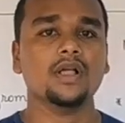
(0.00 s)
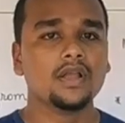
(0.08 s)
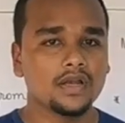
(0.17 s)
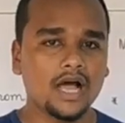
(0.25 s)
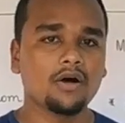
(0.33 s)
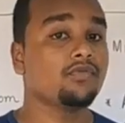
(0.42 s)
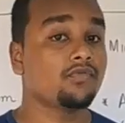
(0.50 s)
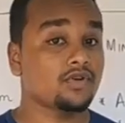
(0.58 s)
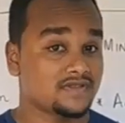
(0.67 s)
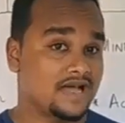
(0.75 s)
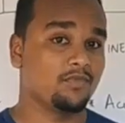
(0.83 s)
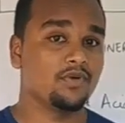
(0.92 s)
Now for
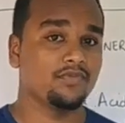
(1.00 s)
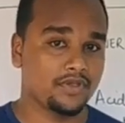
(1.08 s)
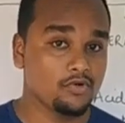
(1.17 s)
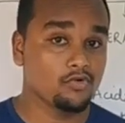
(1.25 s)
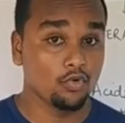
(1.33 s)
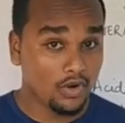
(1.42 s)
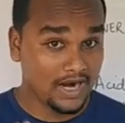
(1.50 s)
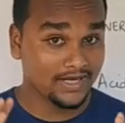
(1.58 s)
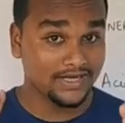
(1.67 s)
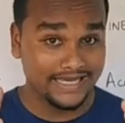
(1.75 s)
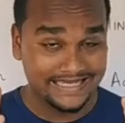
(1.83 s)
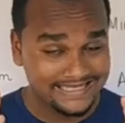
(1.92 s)
some of you who are
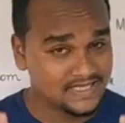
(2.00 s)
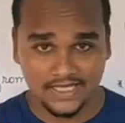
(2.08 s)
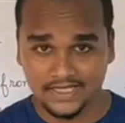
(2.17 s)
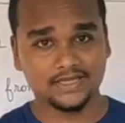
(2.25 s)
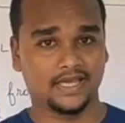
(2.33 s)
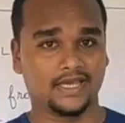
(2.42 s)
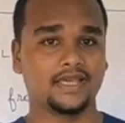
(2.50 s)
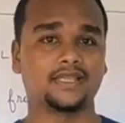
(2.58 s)
still thinking